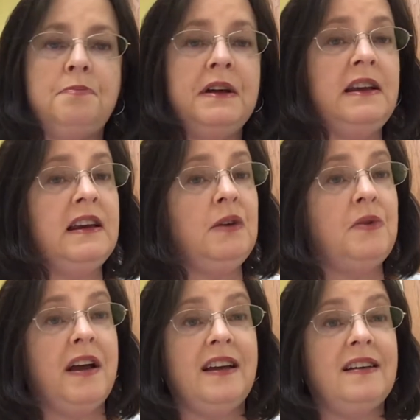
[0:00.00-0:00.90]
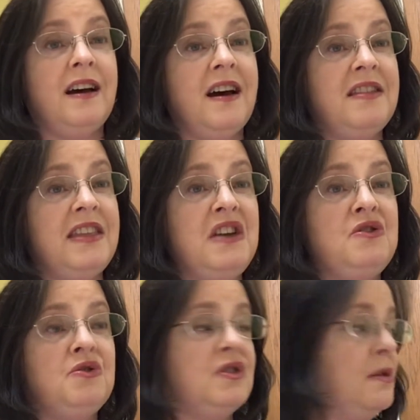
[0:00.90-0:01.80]
But anyway, thank
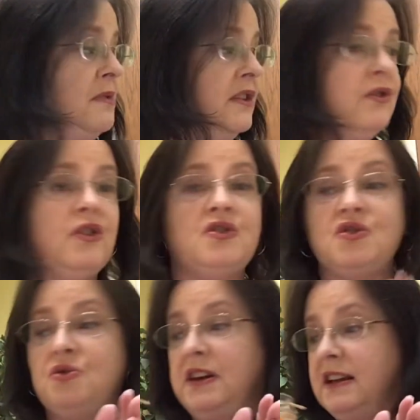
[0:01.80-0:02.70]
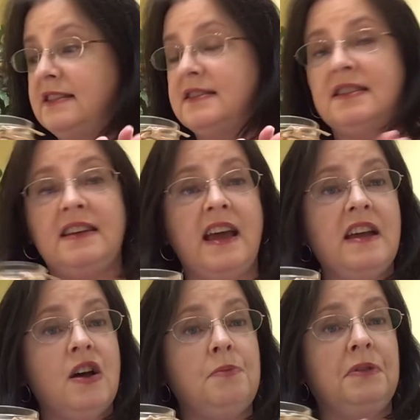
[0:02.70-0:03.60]
you so much for joining us today.
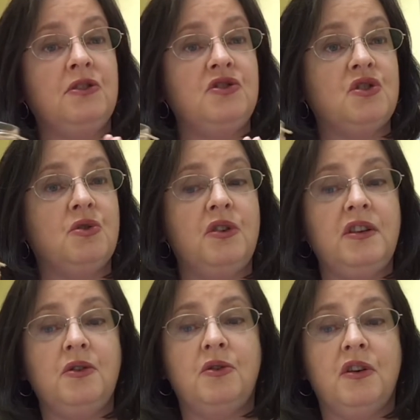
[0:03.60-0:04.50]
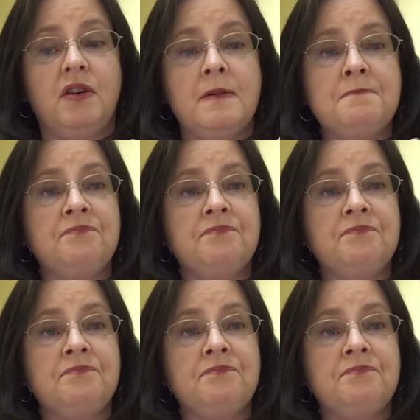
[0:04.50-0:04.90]
I hope you enjoy your